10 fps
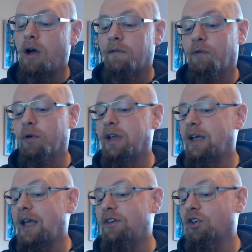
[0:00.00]
4
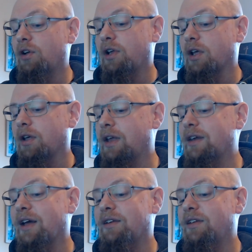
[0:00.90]
decades earlier,
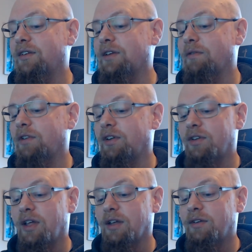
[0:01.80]
in
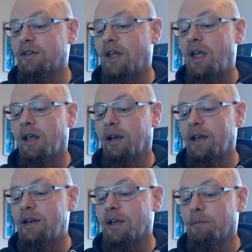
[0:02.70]
1976,
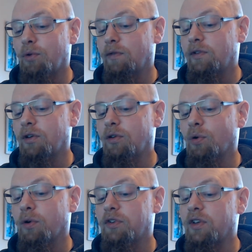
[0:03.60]
Lydia moves to
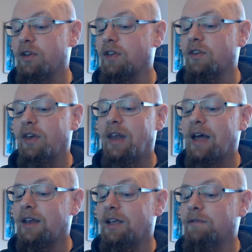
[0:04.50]
Dorset as a
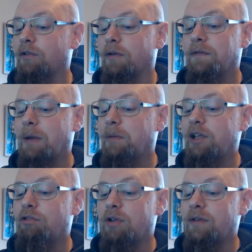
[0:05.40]
nanny for a
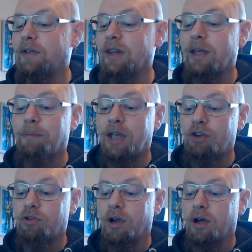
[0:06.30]
family grieving their
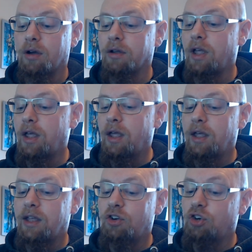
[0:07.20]
patriarch.
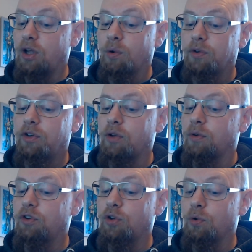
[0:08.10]
She
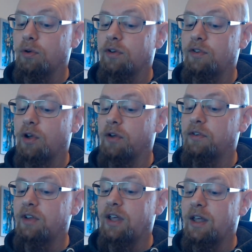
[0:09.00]
also soon
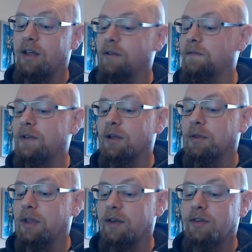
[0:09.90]
starts to hear and feel
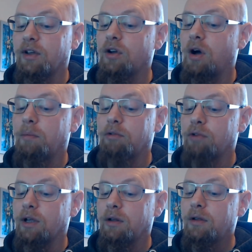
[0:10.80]
things that can't be
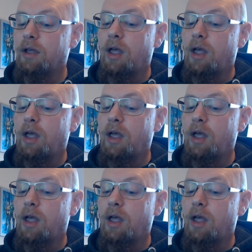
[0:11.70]
real,